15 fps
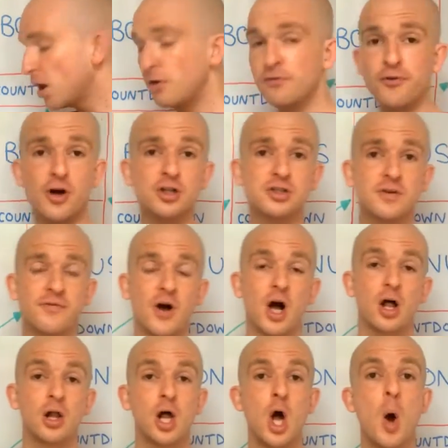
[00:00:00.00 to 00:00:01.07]
First of
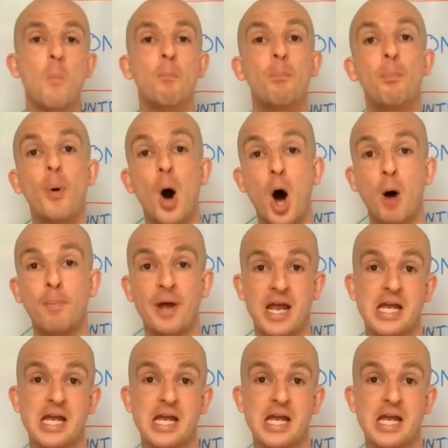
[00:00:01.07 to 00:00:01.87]
all, Bob